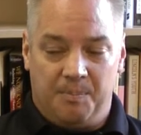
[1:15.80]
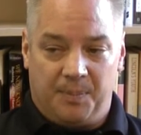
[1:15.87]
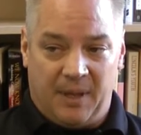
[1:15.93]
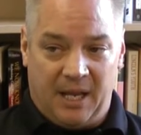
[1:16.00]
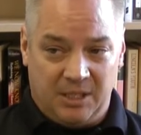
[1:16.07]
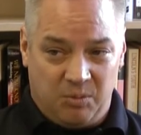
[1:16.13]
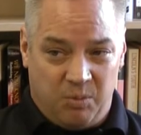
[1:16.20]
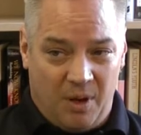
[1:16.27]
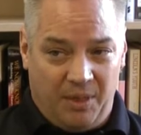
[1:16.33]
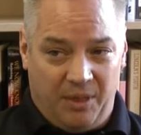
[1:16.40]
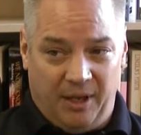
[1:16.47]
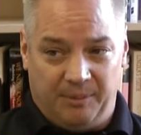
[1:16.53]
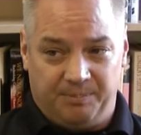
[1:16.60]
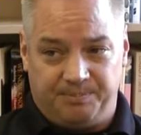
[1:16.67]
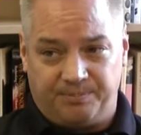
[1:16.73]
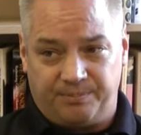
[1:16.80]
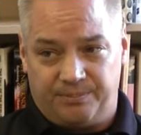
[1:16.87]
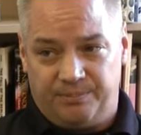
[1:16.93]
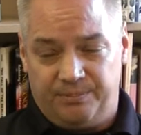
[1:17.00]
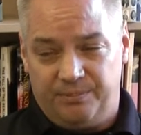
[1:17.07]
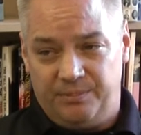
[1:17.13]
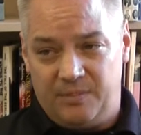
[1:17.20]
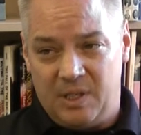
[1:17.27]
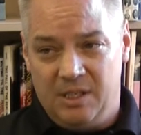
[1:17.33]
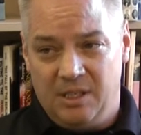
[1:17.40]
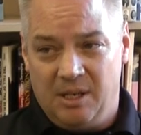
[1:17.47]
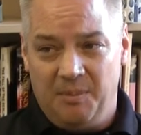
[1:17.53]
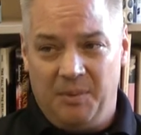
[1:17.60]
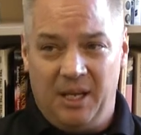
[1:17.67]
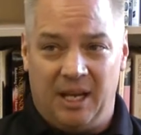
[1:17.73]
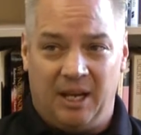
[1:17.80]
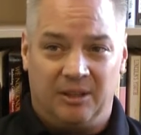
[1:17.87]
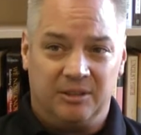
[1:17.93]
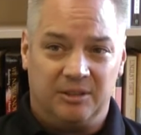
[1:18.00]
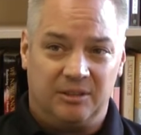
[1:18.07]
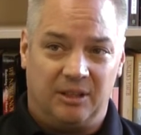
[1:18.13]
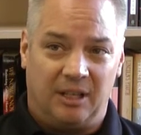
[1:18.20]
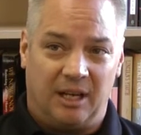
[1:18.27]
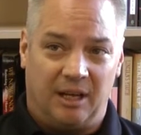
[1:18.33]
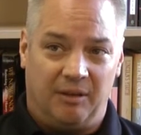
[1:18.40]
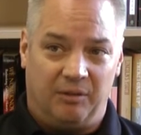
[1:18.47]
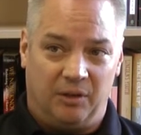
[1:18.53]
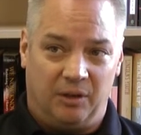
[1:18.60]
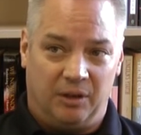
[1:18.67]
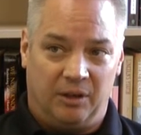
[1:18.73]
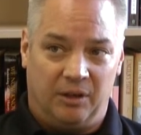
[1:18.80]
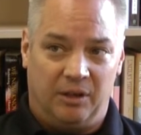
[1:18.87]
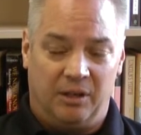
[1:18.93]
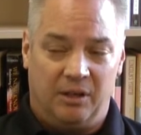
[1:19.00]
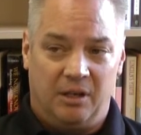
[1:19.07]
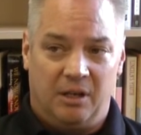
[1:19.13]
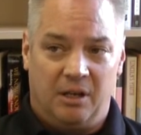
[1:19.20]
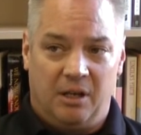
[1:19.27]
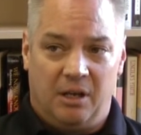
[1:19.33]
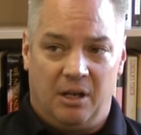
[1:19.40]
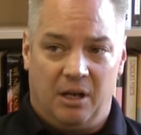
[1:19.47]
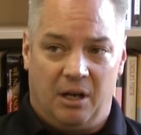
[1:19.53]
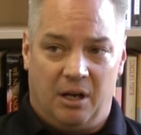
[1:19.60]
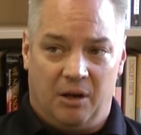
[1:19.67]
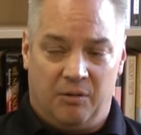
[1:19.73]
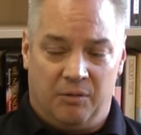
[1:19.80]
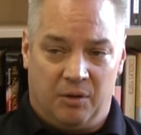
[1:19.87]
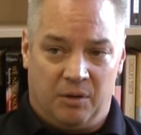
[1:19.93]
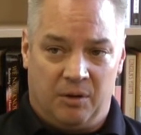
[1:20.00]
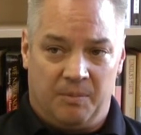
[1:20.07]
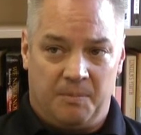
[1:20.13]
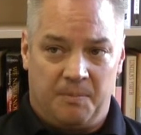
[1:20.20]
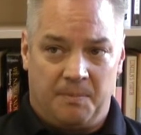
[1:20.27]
That's one thing. Something else that I've learned over